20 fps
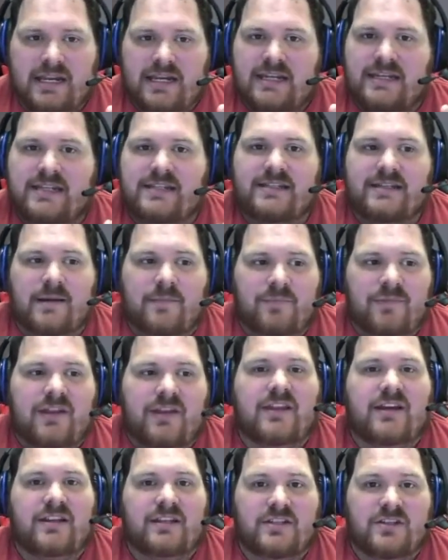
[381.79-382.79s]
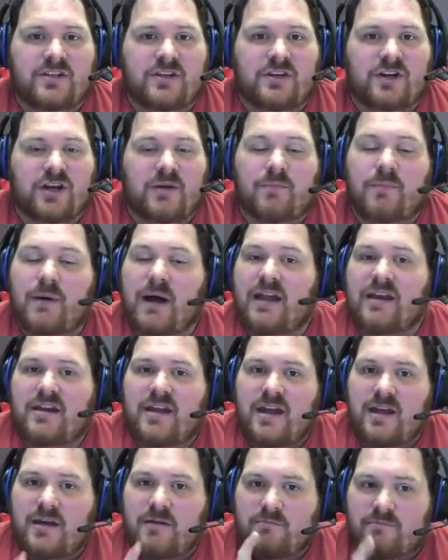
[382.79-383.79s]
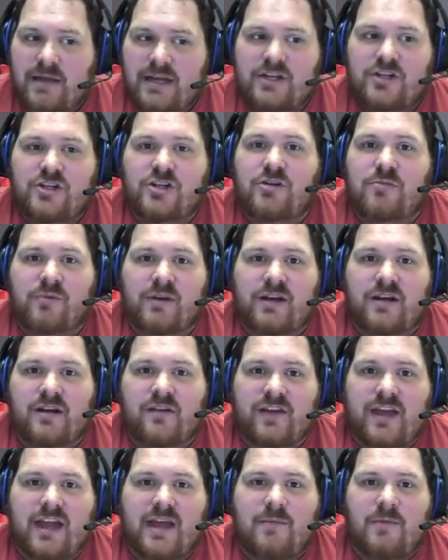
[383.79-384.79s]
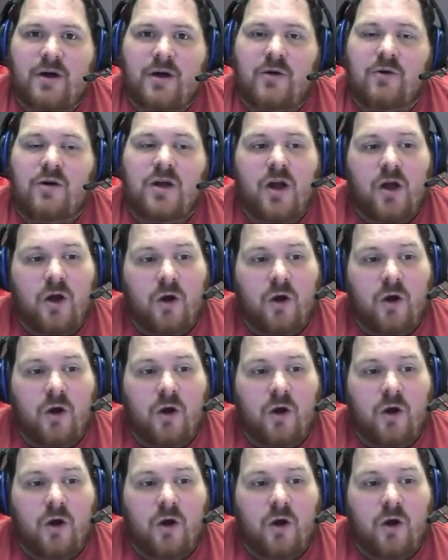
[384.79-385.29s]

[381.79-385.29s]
It is something that is good, but make sure you bring enough ammo